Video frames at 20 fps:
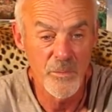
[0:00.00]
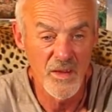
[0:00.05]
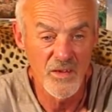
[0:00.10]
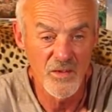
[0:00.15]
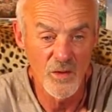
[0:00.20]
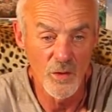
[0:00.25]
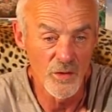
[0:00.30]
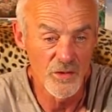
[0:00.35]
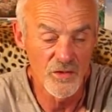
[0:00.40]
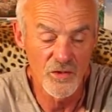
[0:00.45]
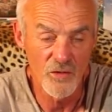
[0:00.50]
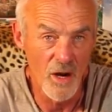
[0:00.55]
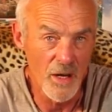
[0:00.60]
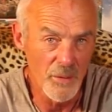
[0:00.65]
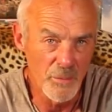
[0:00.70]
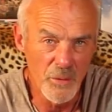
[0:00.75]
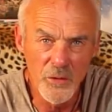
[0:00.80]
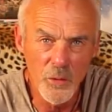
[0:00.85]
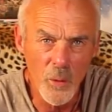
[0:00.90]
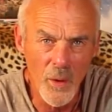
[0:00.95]
Sort of
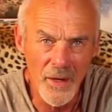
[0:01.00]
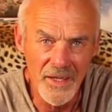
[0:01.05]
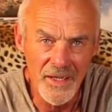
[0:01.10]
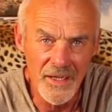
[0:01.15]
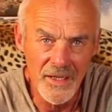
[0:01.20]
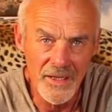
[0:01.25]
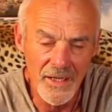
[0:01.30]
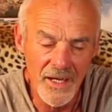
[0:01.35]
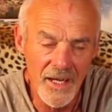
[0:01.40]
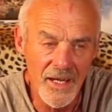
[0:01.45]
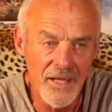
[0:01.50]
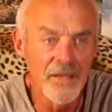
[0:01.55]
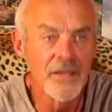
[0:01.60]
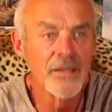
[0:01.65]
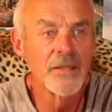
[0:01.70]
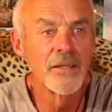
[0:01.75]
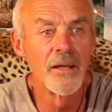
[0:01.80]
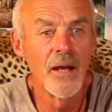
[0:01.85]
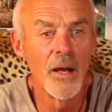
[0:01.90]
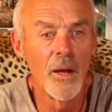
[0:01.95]
scrape a 20 again.
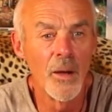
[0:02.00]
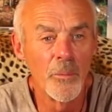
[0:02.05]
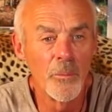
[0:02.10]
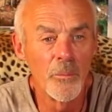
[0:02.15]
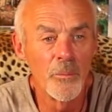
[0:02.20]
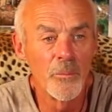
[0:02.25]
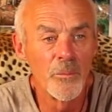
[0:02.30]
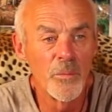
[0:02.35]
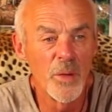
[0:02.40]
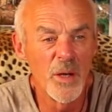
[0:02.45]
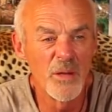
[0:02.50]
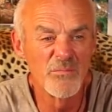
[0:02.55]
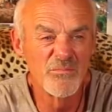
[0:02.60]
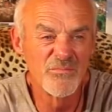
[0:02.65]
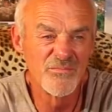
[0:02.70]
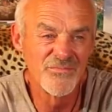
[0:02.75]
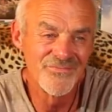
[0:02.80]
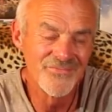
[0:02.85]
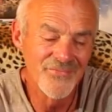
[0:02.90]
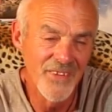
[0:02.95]
But
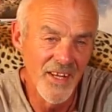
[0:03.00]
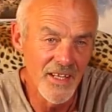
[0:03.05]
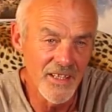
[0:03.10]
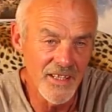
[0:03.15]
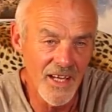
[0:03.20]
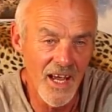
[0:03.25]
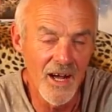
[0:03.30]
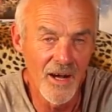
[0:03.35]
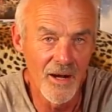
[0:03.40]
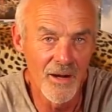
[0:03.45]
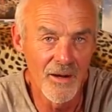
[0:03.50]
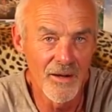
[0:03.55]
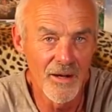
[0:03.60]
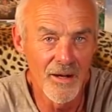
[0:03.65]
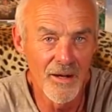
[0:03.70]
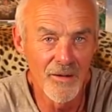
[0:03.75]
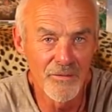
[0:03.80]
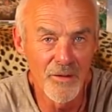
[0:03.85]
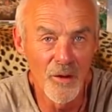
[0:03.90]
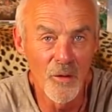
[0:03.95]
yeah,
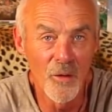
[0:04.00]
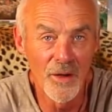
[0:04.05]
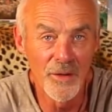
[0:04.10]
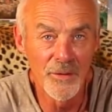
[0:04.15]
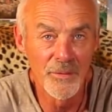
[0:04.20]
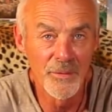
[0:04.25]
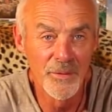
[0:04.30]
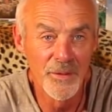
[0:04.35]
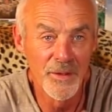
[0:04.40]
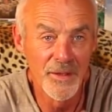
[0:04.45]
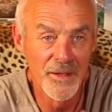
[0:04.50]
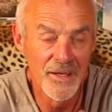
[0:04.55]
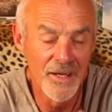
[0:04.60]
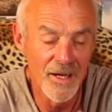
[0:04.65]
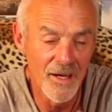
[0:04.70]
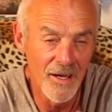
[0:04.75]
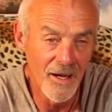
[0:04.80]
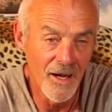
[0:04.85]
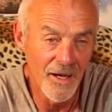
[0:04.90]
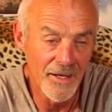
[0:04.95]
I felt
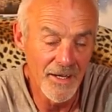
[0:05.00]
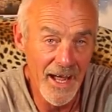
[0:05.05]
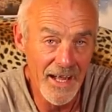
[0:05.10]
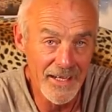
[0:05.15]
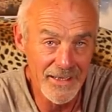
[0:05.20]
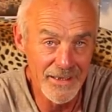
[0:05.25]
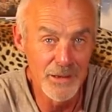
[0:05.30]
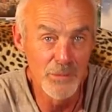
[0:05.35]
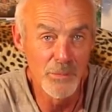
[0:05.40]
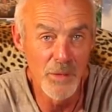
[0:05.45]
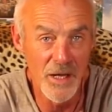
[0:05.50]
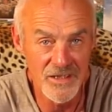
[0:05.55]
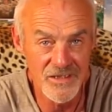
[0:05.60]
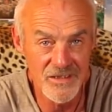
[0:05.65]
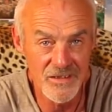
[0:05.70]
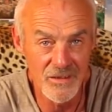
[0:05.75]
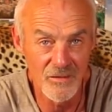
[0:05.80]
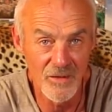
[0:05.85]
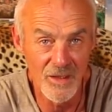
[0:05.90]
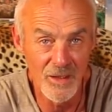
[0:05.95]
I'd had the
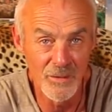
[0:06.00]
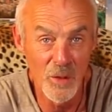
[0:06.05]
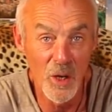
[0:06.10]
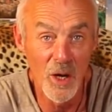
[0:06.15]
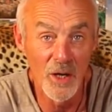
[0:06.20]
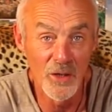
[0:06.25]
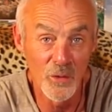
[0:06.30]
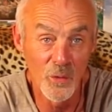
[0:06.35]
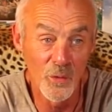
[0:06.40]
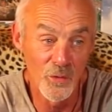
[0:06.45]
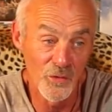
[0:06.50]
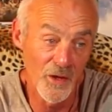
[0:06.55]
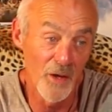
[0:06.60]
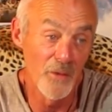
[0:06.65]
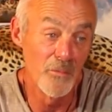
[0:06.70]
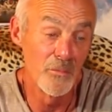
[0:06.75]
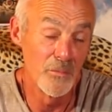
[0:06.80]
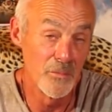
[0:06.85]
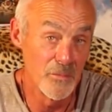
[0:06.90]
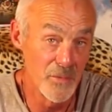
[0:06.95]
best of it, but I'd
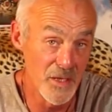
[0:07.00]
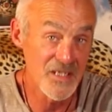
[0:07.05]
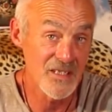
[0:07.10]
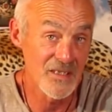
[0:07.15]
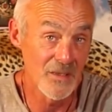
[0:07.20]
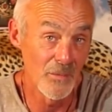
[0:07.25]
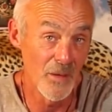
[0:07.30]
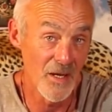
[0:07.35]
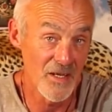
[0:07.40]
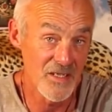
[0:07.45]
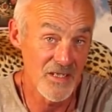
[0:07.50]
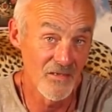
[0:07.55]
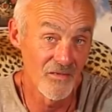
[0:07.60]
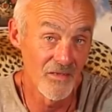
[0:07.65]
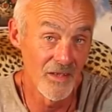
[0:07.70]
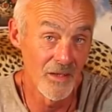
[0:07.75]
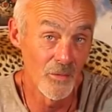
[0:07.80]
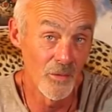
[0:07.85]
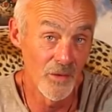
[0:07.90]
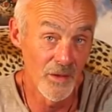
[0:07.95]
also missed the best
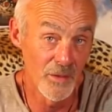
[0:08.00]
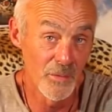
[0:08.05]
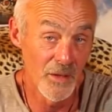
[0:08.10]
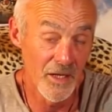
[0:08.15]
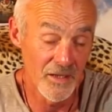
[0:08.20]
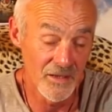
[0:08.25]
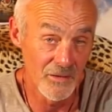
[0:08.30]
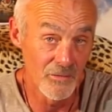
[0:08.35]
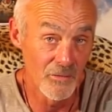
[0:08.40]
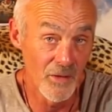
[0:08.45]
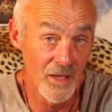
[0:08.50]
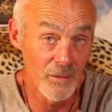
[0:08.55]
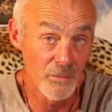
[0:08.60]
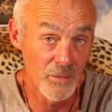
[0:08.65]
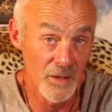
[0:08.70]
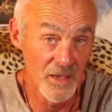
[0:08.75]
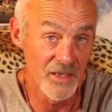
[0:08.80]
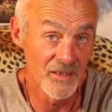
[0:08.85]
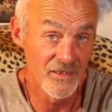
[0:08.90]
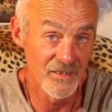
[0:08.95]
of it with the bloody rig
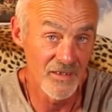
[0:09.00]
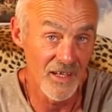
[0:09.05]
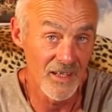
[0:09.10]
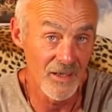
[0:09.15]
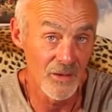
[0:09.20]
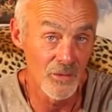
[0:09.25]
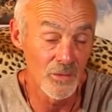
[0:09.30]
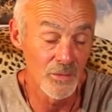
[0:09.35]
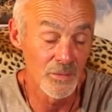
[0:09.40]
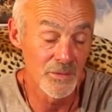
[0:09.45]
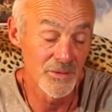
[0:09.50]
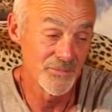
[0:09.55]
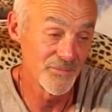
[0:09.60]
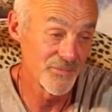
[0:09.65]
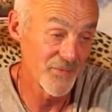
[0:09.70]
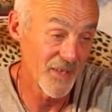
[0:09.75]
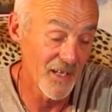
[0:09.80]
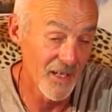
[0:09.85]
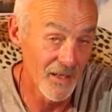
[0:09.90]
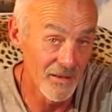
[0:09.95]
being tangled. But
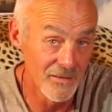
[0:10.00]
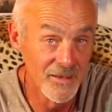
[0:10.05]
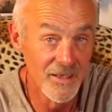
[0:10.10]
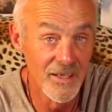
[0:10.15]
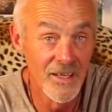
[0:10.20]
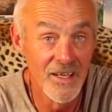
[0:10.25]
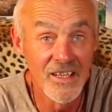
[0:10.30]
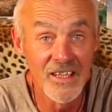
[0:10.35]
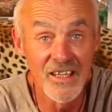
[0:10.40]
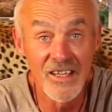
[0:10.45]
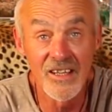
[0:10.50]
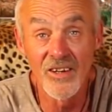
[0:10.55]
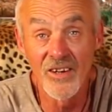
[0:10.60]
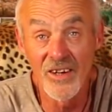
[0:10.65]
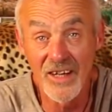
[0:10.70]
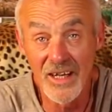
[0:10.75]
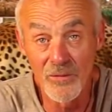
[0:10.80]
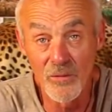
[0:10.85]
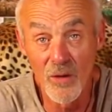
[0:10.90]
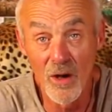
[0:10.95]
you know, you
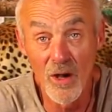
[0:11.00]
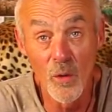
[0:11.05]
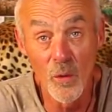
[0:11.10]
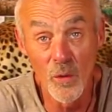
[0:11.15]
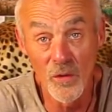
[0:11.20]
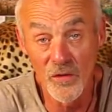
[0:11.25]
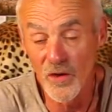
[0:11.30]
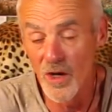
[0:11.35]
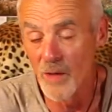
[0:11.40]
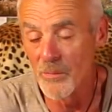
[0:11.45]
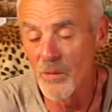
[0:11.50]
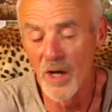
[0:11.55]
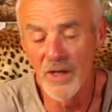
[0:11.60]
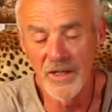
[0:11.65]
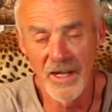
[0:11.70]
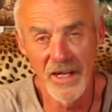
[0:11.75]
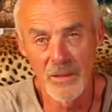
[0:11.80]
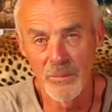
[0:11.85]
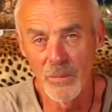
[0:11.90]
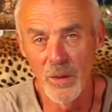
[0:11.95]
can't get it right all the time.
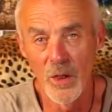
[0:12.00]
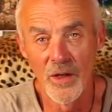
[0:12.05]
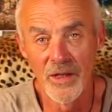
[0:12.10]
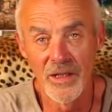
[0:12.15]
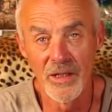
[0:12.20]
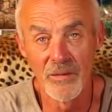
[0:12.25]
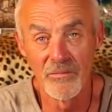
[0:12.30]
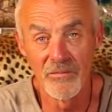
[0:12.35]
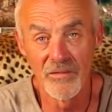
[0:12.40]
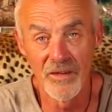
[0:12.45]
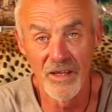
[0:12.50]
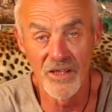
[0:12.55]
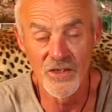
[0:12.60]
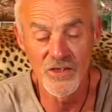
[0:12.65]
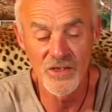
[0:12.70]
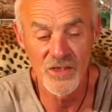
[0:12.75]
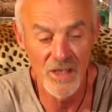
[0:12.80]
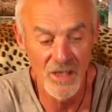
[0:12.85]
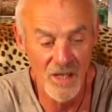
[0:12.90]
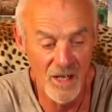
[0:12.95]
I'd had a blinding
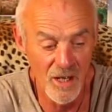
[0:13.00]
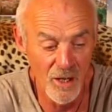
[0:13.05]
fish.